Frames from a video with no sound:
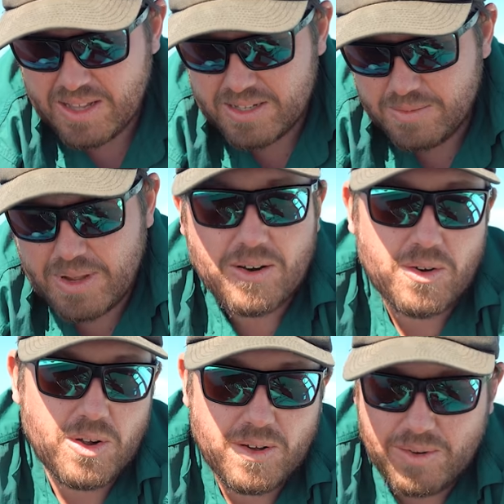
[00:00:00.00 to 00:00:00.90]
that's about
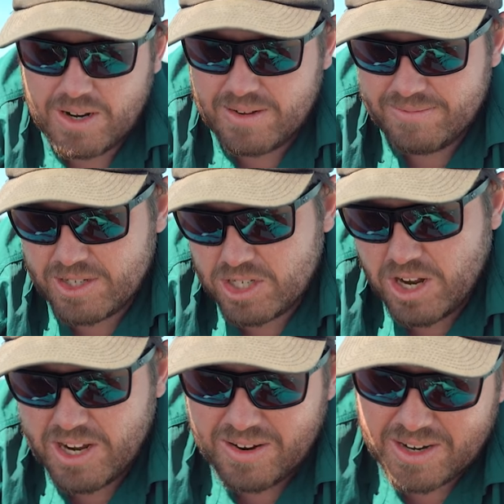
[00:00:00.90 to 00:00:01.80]
all I want to
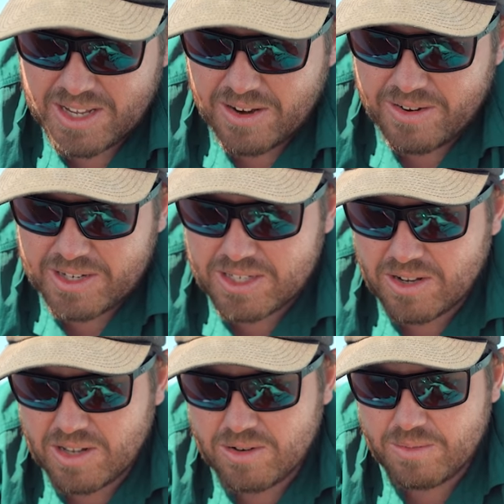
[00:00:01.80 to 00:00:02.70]
show you I want to get her in she
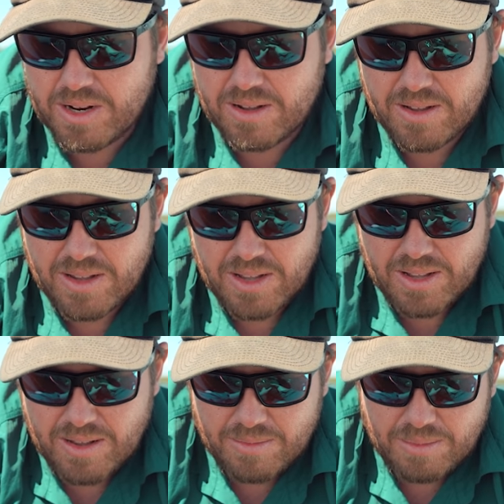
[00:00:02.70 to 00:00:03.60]
got a little bit of
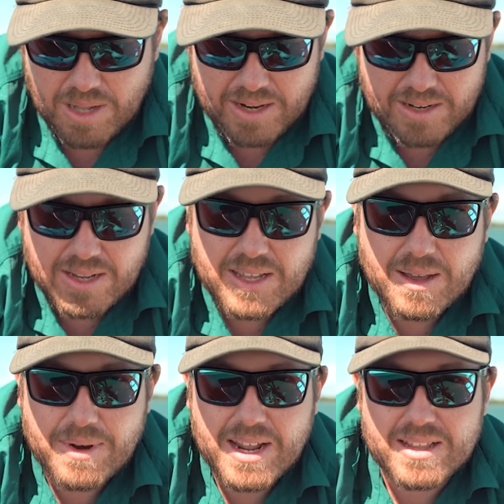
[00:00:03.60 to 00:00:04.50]
blood
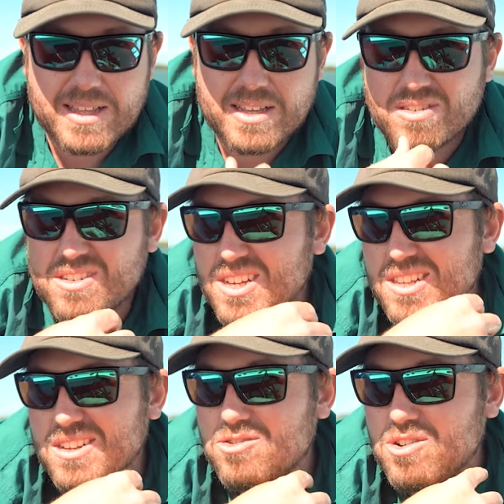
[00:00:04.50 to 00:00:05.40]
coming out of the gills because she
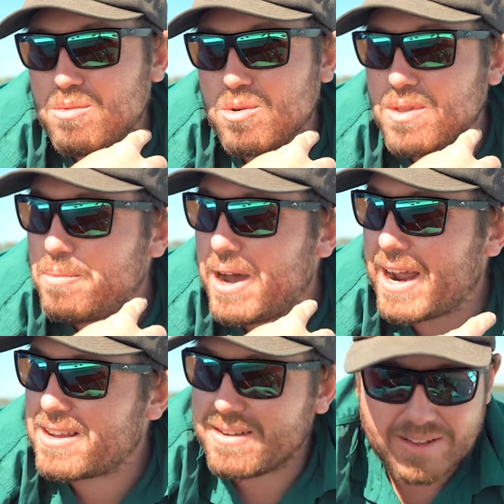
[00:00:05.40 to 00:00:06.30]
had the treble in the
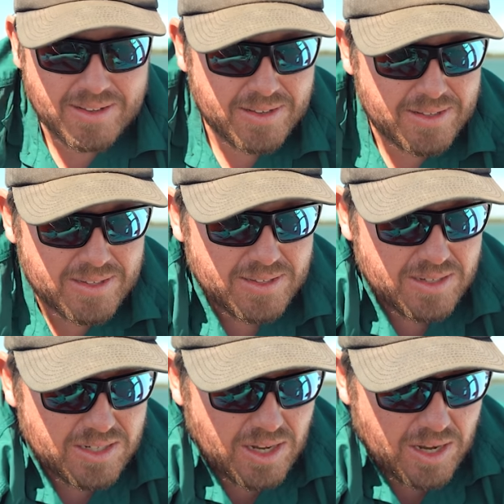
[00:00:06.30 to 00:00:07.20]
back
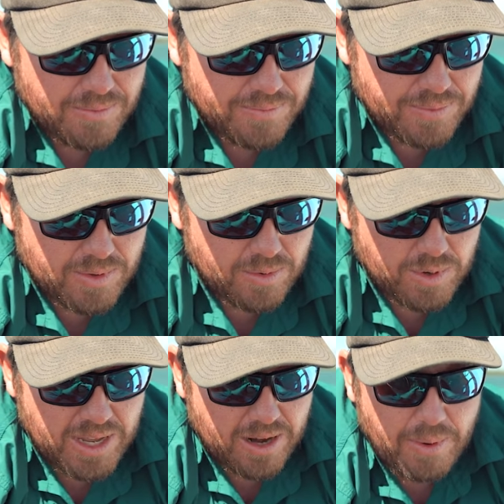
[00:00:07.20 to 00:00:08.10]
so
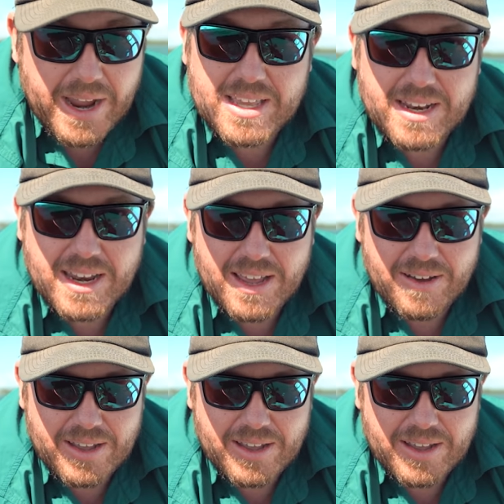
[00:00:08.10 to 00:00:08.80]
we'll get her back in now